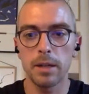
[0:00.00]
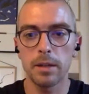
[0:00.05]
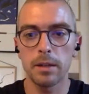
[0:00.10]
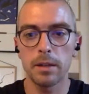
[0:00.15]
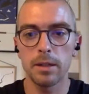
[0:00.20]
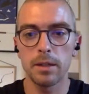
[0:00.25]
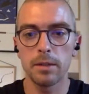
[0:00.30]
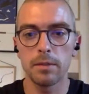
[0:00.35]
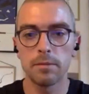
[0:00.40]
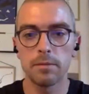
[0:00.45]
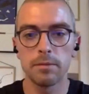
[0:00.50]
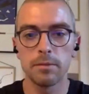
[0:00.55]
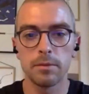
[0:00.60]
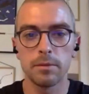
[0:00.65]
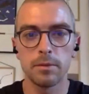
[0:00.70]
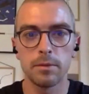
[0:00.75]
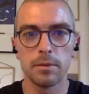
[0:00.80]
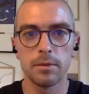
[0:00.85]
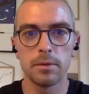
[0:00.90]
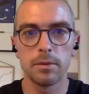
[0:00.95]
Now we are
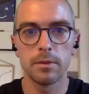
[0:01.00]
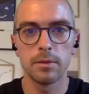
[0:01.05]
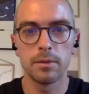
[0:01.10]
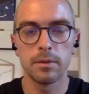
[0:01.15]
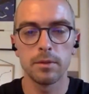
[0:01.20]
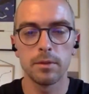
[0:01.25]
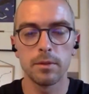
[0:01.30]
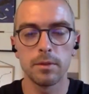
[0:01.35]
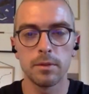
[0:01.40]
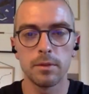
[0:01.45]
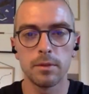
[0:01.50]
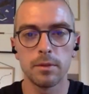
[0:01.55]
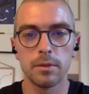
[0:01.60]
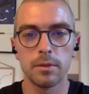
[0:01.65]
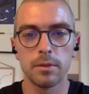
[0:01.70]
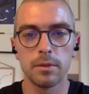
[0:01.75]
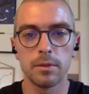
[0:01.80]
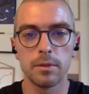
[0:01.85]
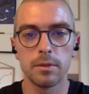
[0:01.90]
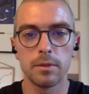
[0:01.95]
looking at you again.